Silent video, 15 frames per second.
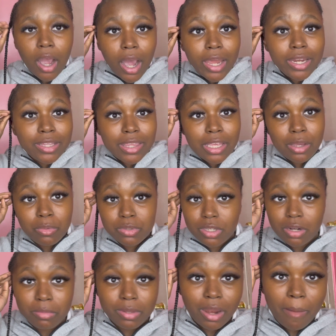I didn't think it was
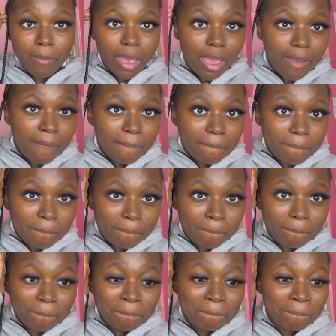gonna be that bad.
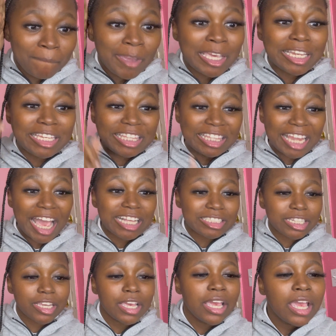
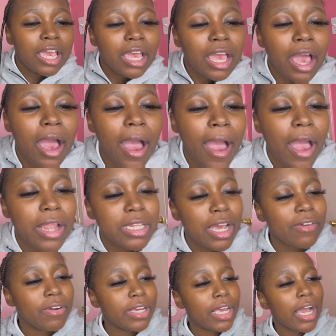That's it.
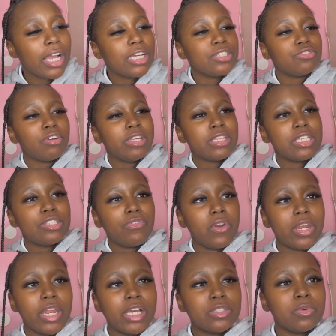All right, I could drink this for
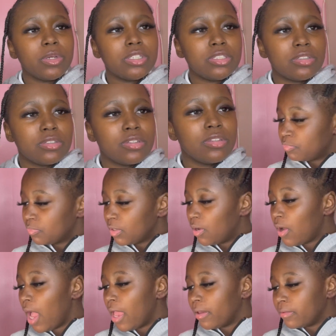the next question.
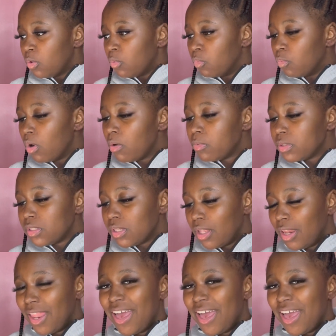Okay, what was the